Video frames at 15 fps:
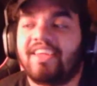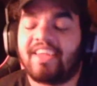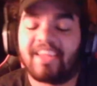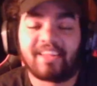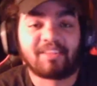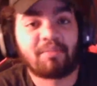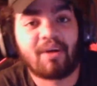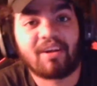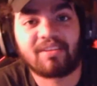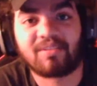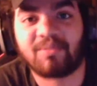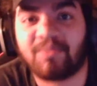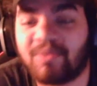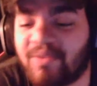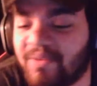It's
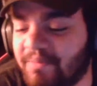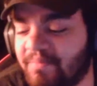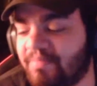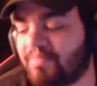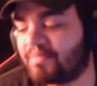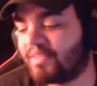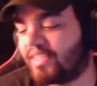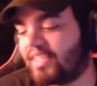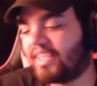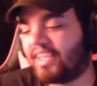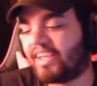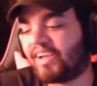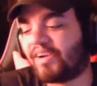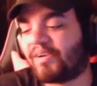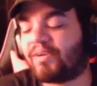possible.
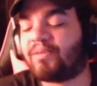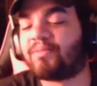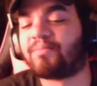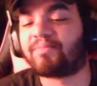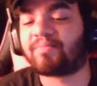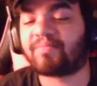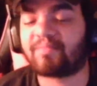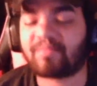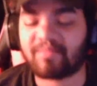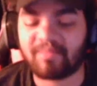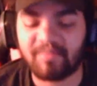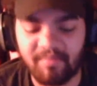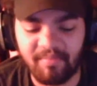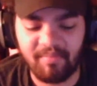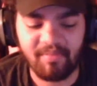Um,
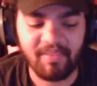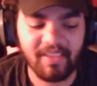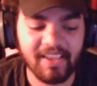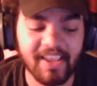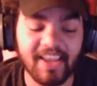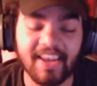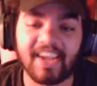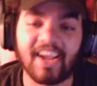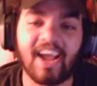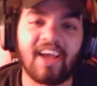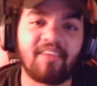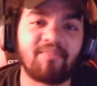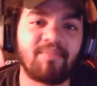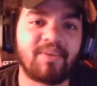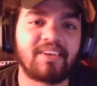yeah, like
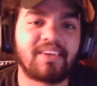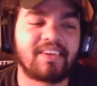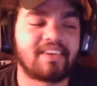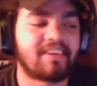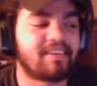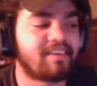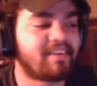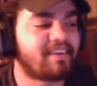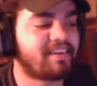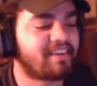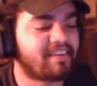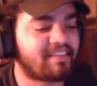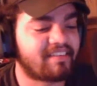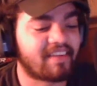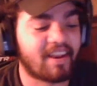I've been
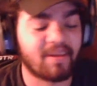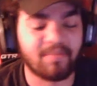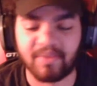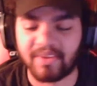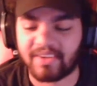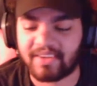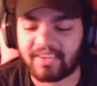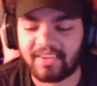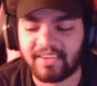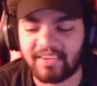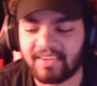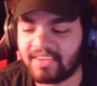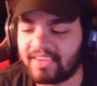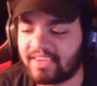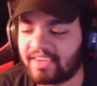sniping,
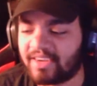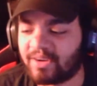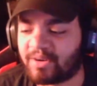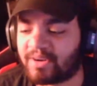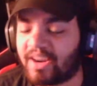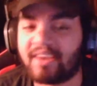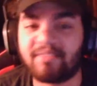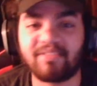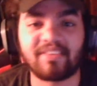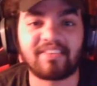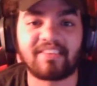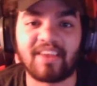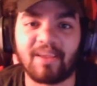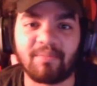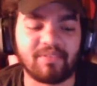not even
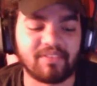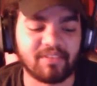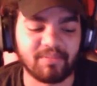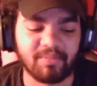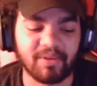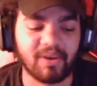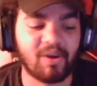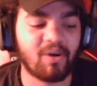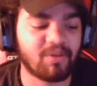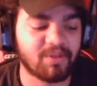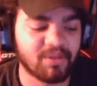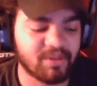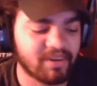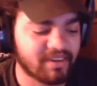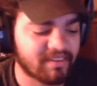sniping, just playing Call of
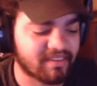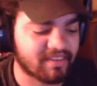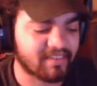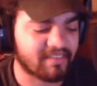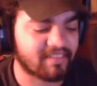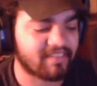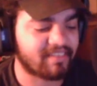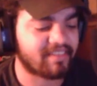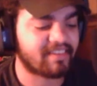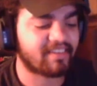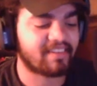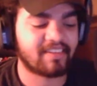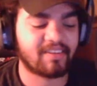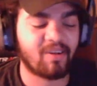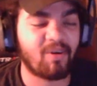Duty since
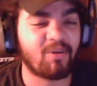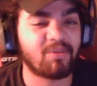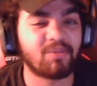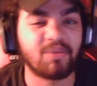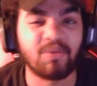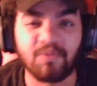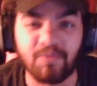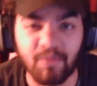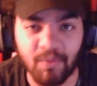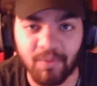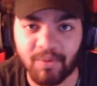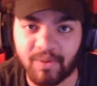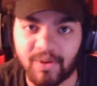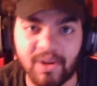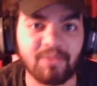Call of Duty 4.
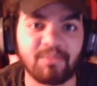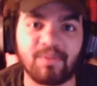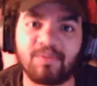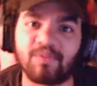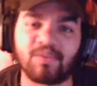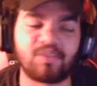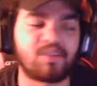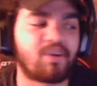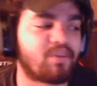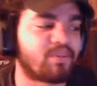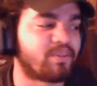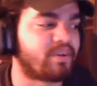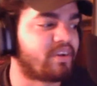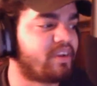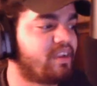That was my first Call of
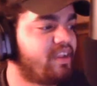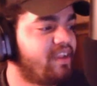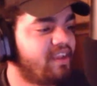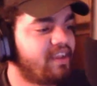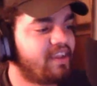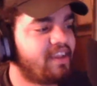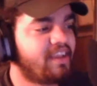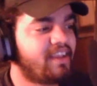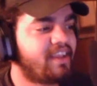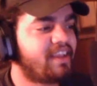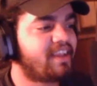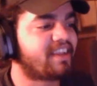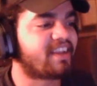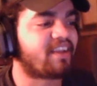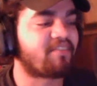Duty.
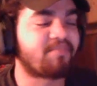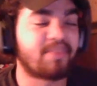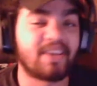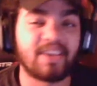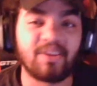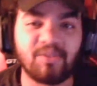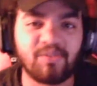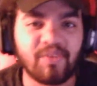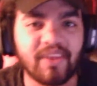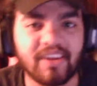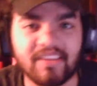And I've been a huge fan